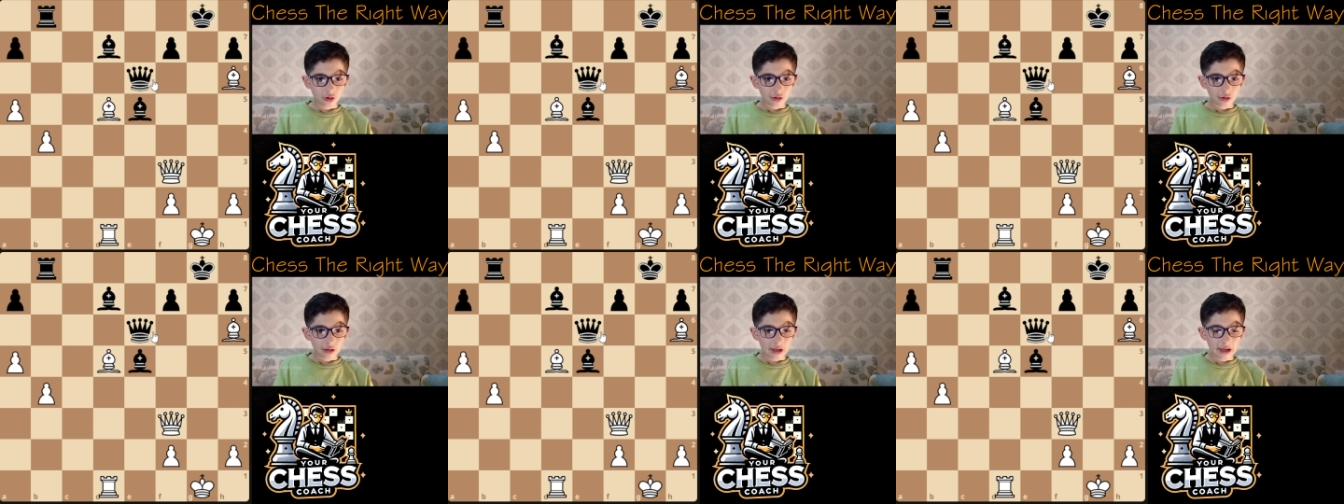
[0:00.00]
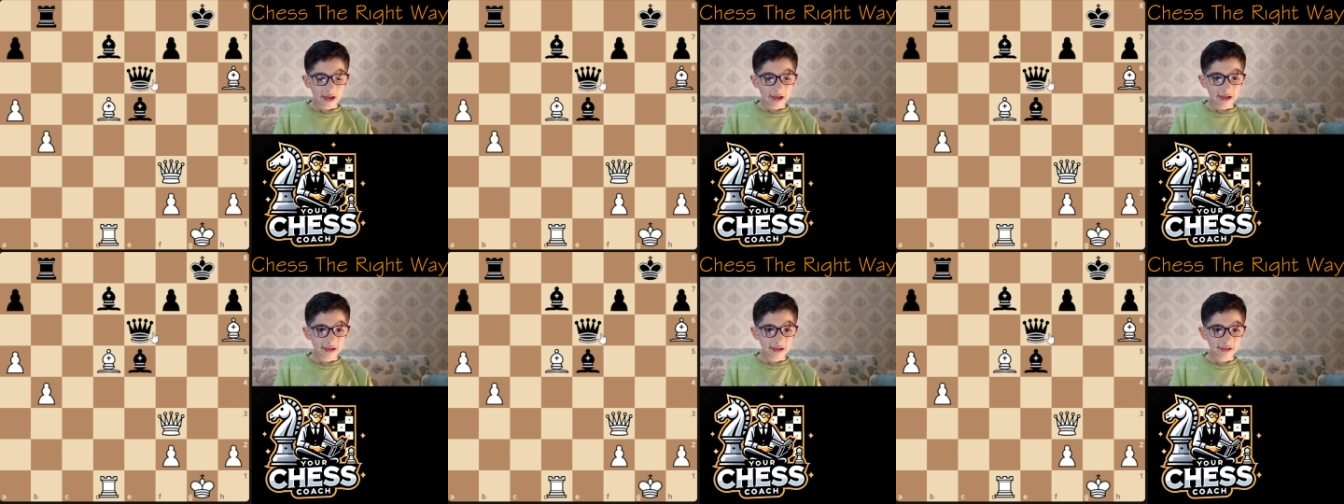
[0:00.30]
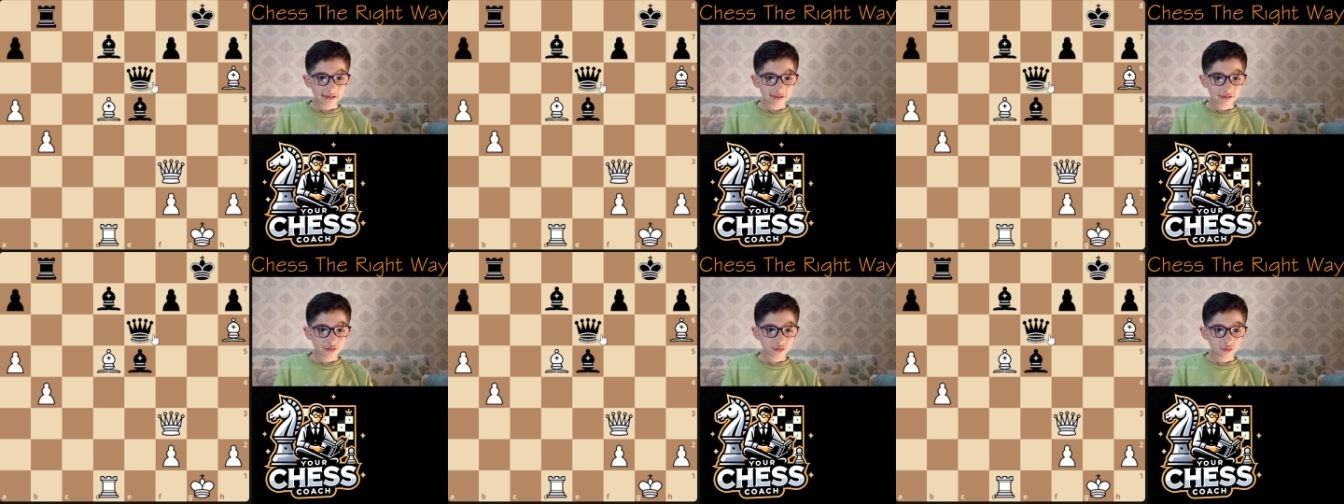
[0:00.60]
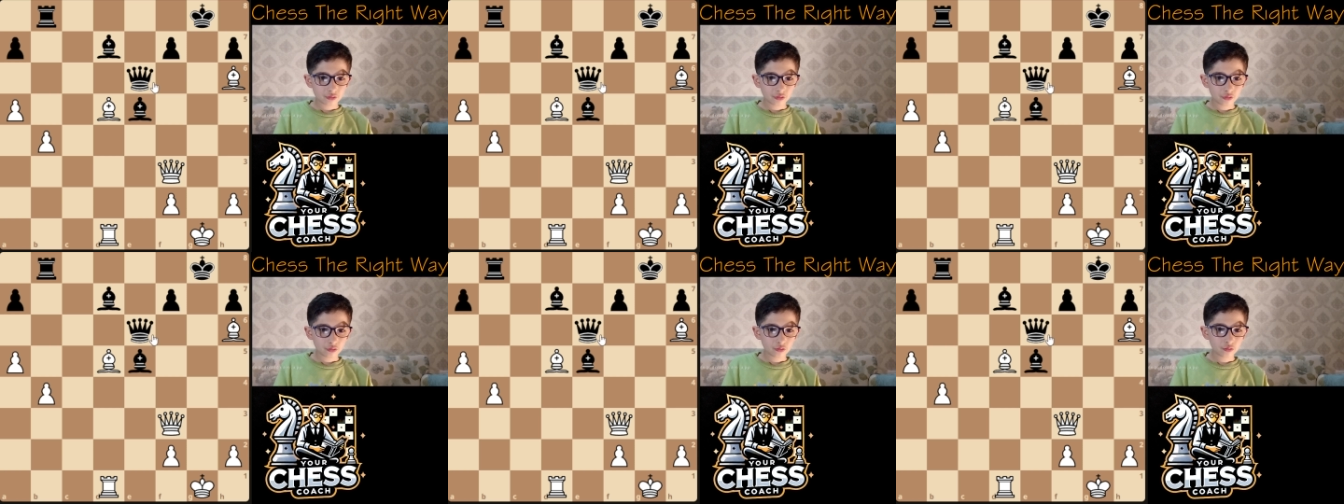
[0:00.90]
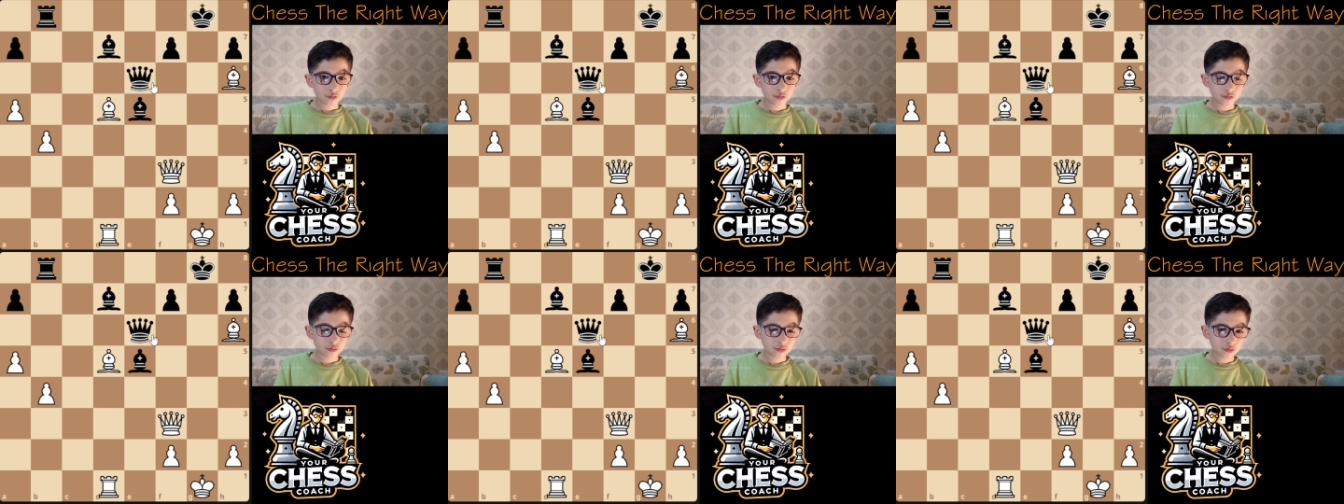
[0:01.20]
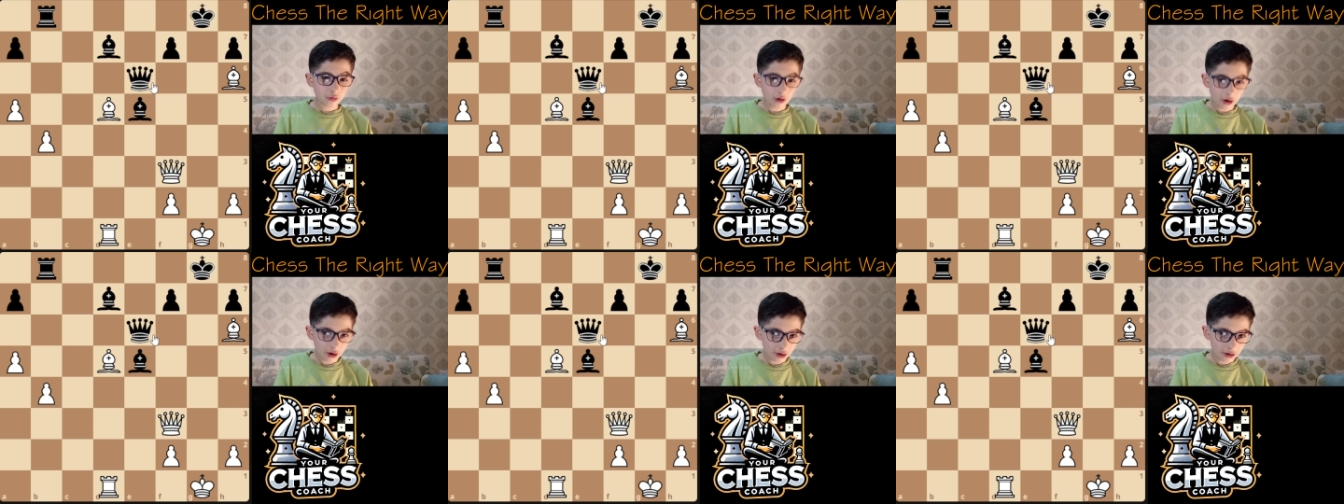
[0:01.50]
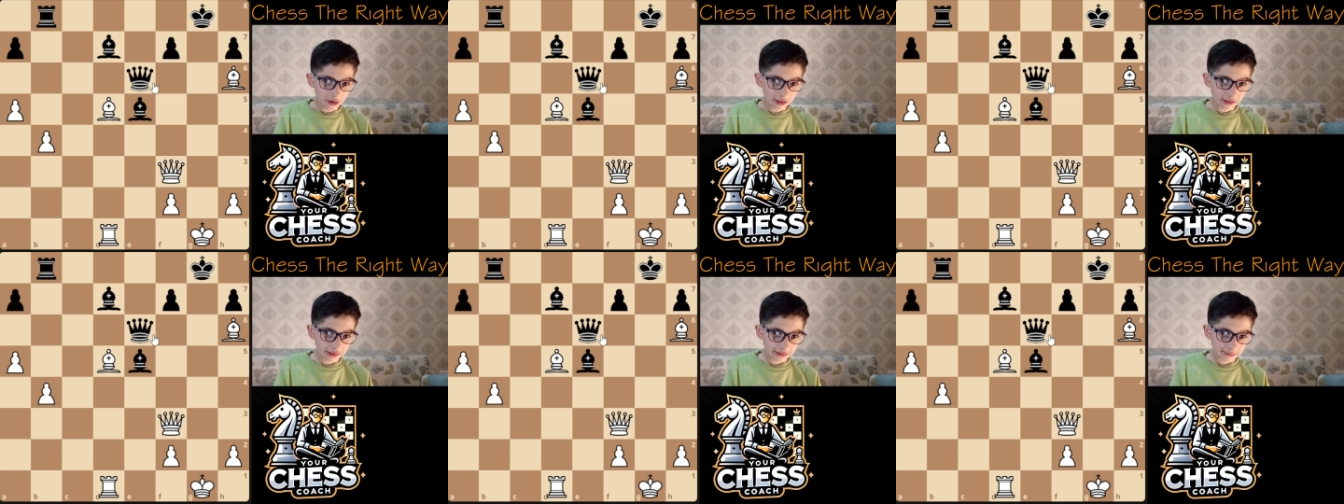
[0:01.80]
And
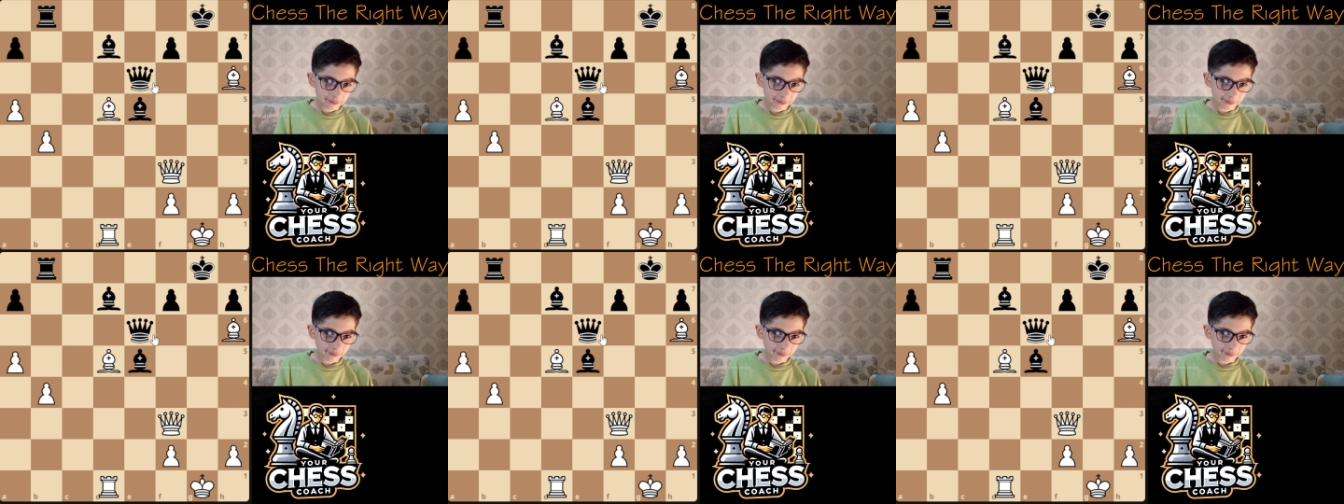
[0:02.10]
why